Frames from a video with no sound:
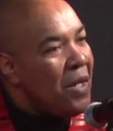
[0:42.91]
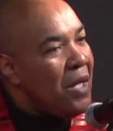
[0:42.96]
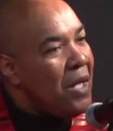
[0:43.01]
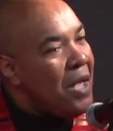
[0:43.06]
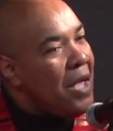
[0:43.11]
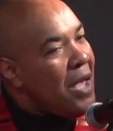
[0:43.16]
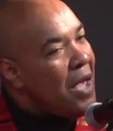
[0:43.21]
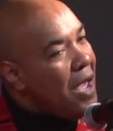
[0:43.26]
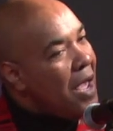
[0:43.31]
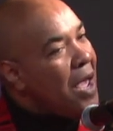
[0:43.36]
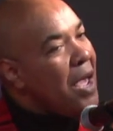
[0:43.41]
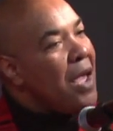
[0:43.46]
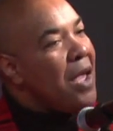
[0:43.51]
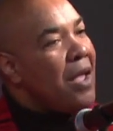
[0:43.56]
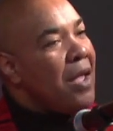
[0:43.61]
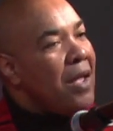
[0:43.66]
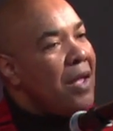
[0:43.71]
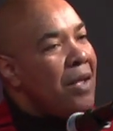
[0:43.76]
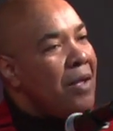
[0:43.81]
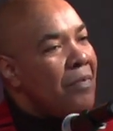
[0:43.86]
He
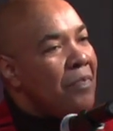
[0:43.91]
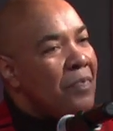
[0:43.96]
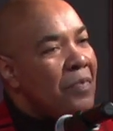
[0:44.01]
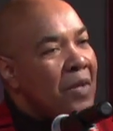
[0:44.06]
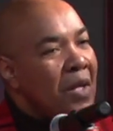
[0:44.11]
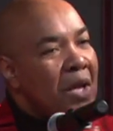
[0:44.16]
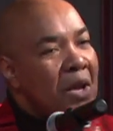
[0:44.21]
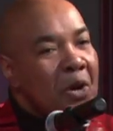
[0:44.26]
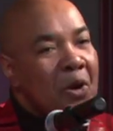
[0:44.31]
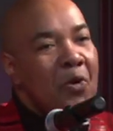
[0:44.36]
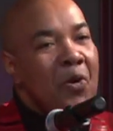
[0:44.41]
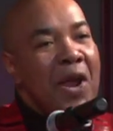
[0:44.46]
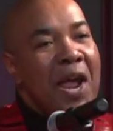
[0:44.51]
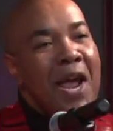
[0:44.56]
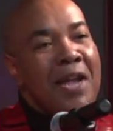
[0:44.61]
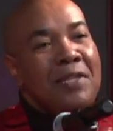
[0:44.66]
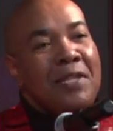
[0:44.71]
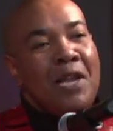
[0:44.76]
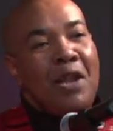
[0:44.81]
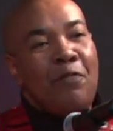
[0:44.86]

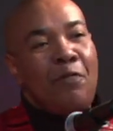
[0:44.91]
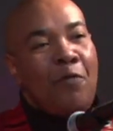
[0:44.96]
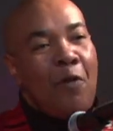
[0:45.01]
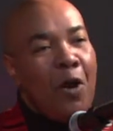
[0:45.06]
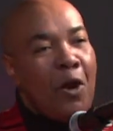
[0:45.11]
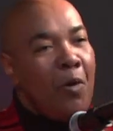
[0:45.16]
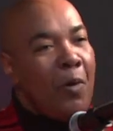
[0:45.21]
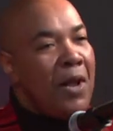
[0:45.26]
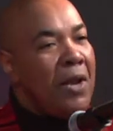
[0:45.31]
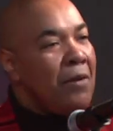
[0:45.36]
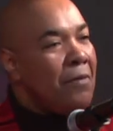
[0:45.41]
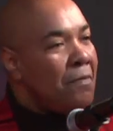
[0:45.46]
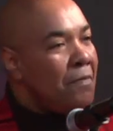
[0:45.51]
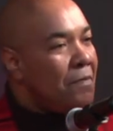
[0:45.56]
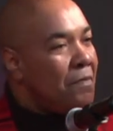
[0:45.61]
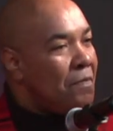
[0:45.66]
created a following